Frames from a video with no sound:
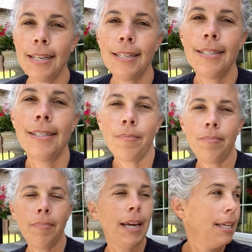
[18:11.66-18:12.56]
is
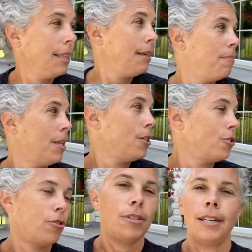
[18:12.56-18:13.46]
mainly
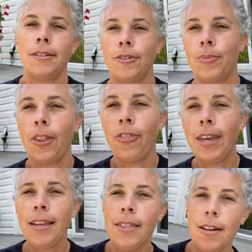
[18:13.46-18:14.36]
miniature schnauzer. We think